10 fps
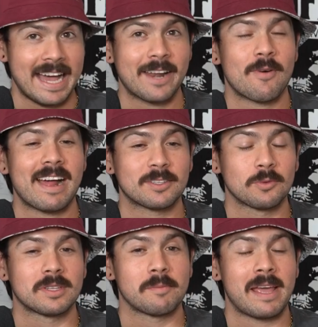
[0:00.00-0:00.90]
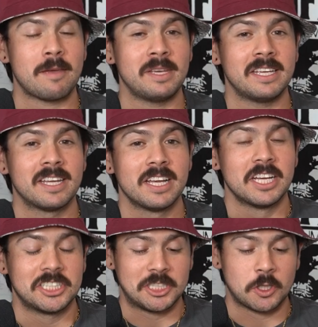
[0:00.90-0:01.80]
I interacted with the baby.
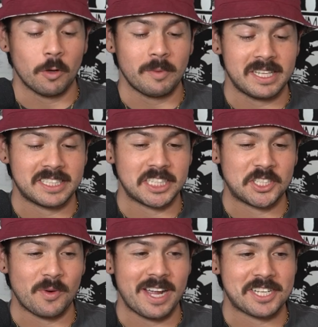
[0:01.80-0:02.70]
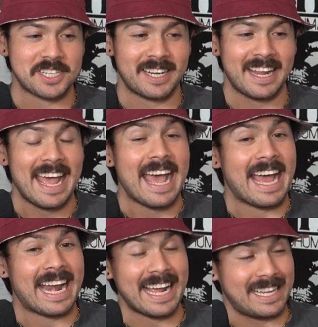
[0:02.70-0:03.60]
She told me the situation,
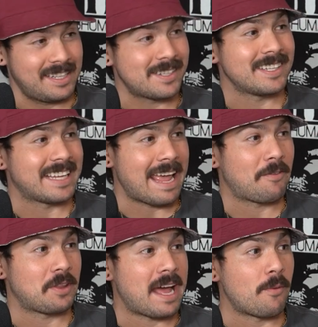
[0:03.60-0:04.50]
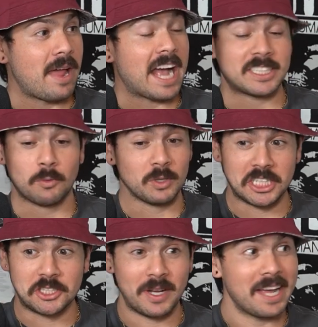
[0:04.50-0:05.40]
and I gave her that reaction. Well,
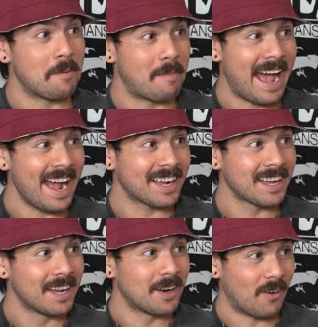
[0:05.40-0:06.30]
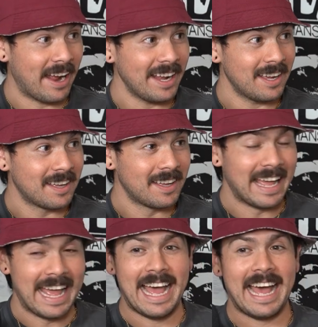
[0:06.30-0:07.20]
did you hit him back? Right?
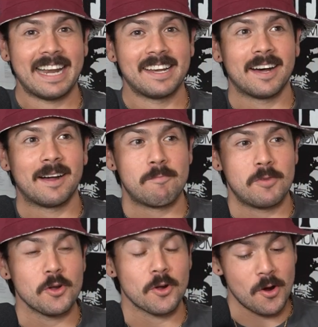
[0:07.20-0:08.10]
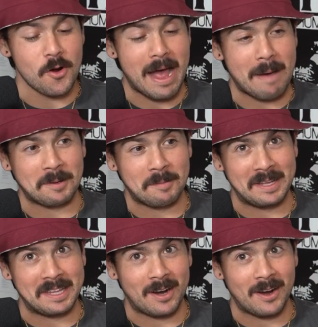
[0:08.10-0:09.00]
And your girl happened to
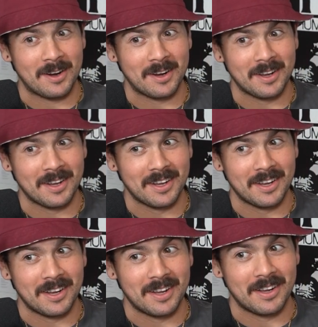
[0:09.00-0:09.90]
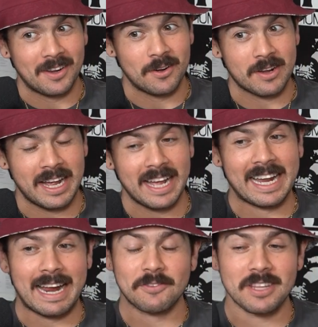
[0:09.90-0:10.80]
be there. Okay?
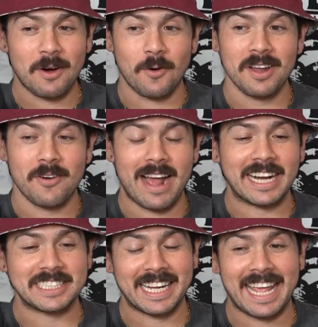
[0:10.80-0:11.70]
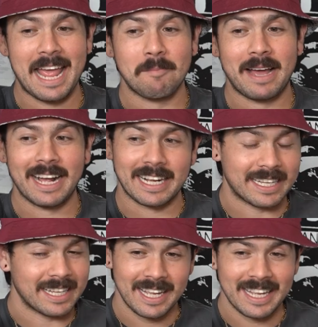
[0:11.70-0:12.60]
And after that whole interaction, I came back.
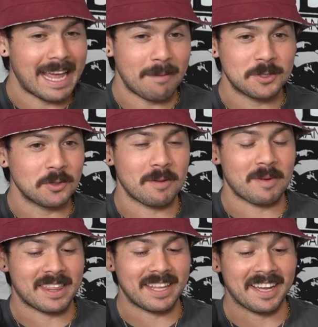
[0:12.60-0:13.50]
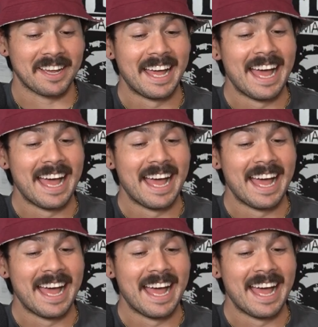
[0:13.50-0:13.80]
I kept doing my thing.